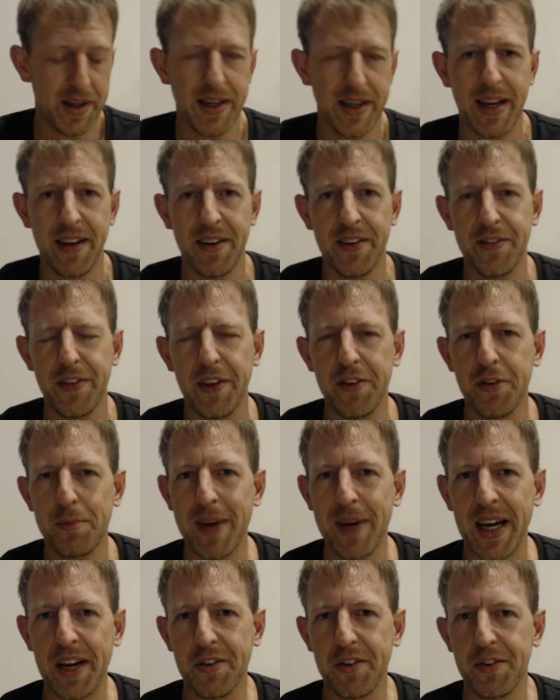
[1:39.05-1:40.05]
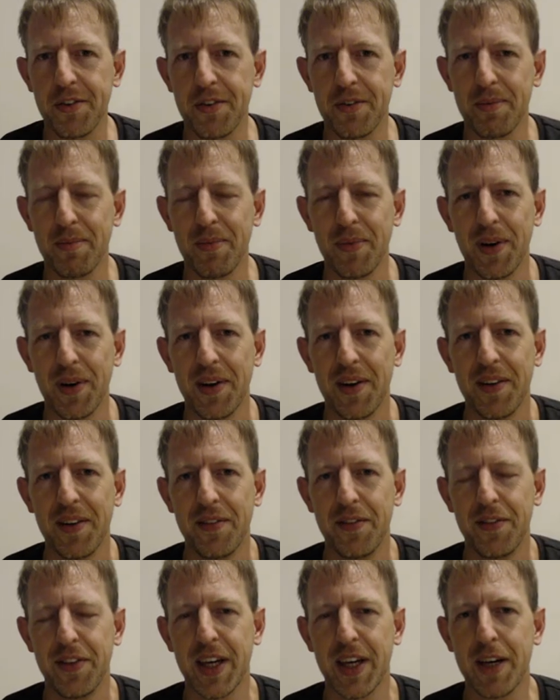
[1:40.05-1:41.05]
and this makes
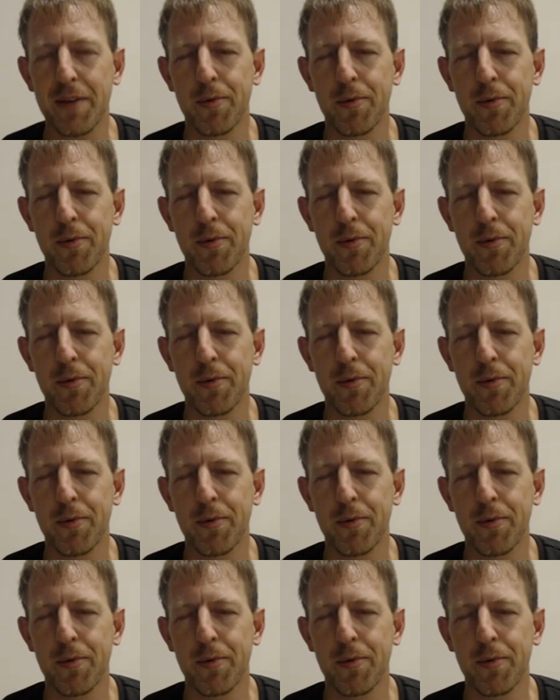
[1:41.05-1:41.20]
the